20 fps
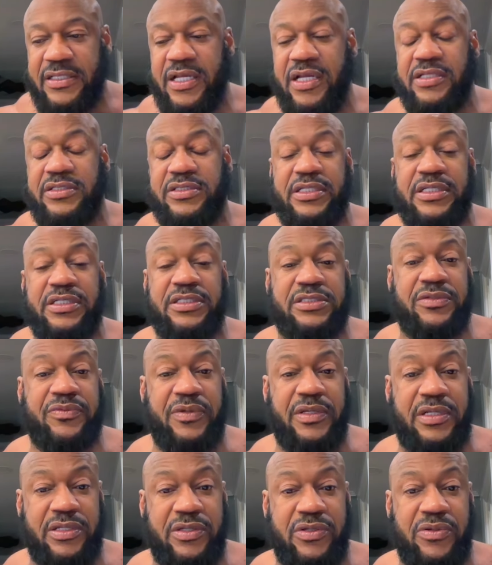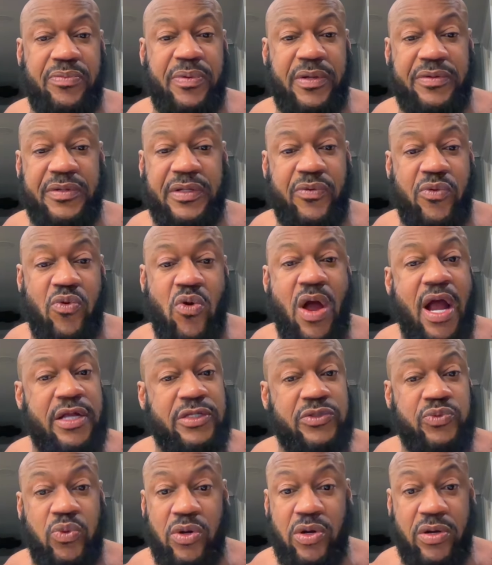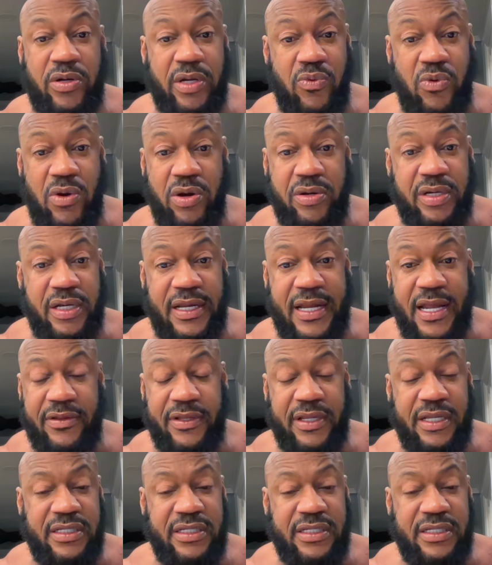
There are things that we can do, but it requires work, working together.